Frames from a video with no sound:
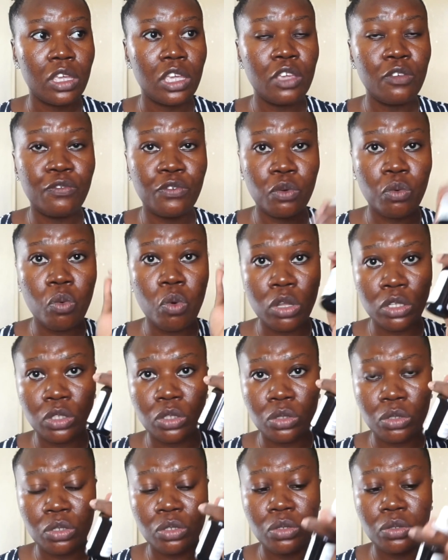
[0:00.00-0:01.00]
if you want
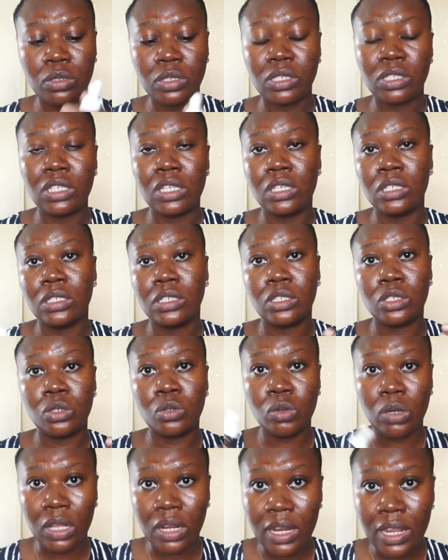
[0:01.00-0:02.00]
to use this,
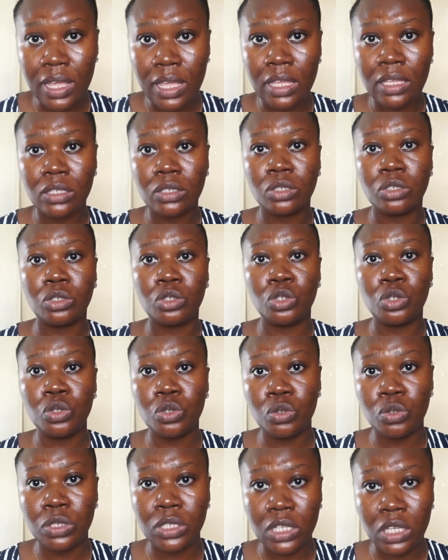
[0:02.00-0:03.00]
you cleanse, you
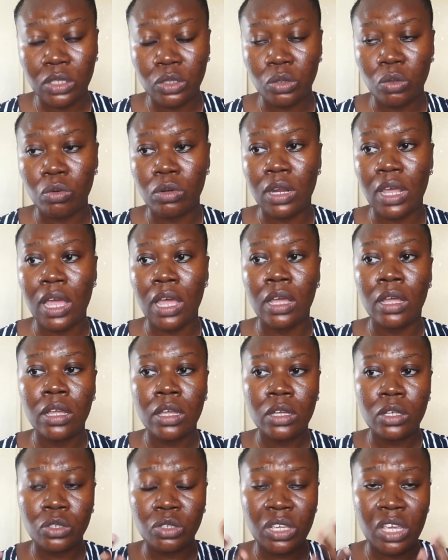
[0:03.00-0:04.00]
use a toner,
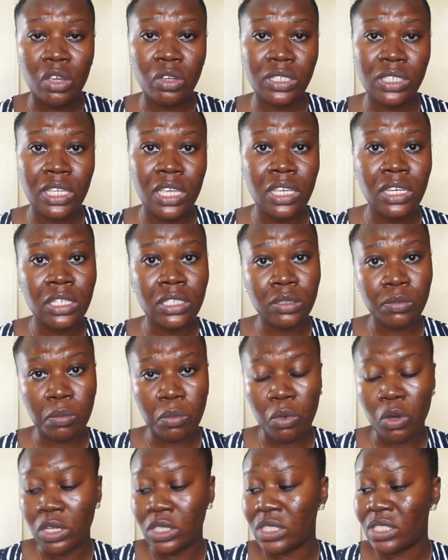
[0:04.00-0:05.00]
so your skin is
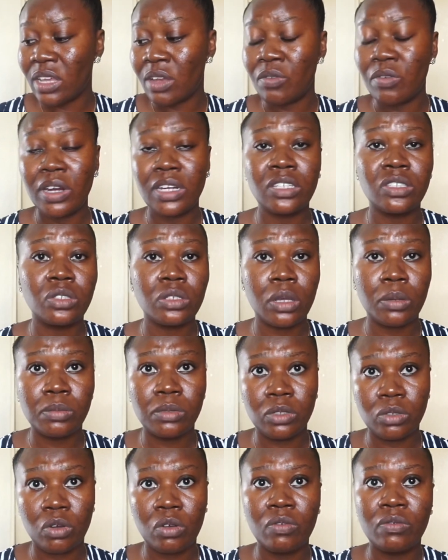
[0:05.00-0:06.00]
moist and ready to
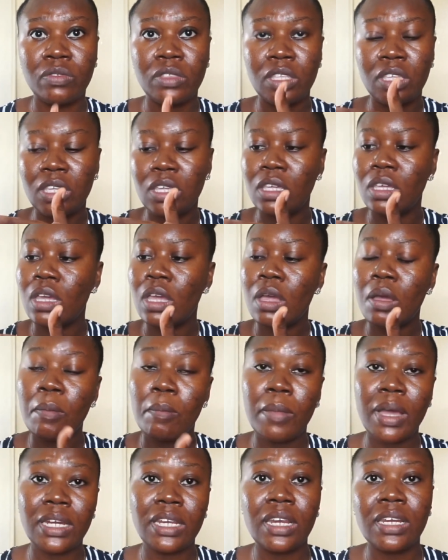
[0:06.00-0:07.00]
absorb the
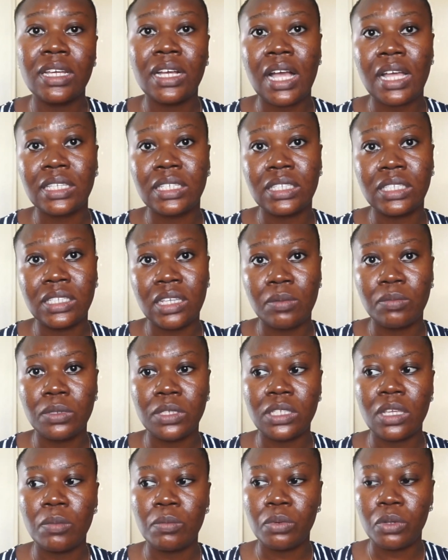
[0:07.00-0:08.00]
mandelic acid
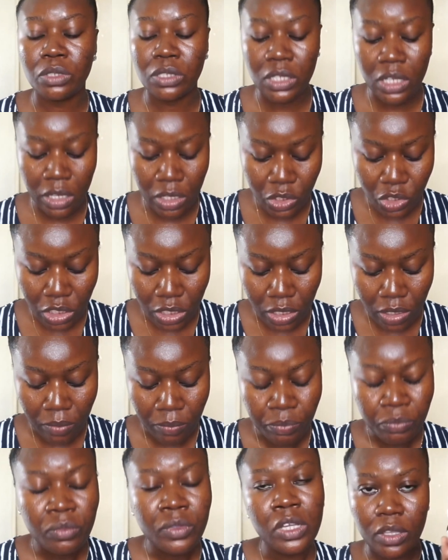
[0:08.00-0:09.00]
10% plus HA.
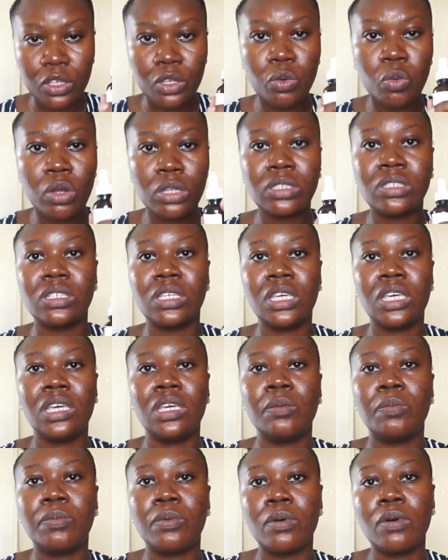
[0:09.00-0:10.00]
You want to
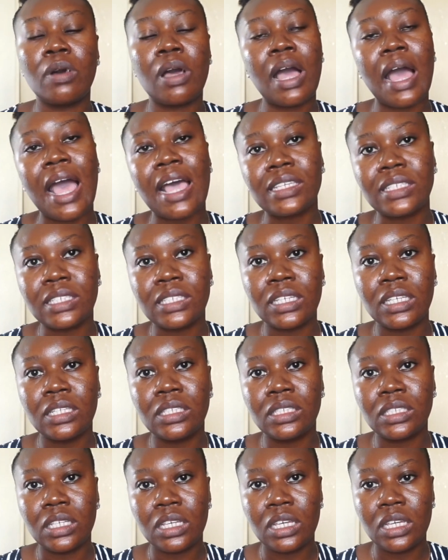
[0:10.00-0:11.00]
keep
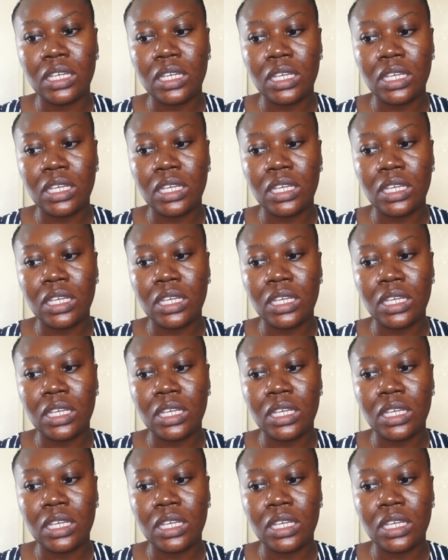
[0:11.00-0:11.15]
acids,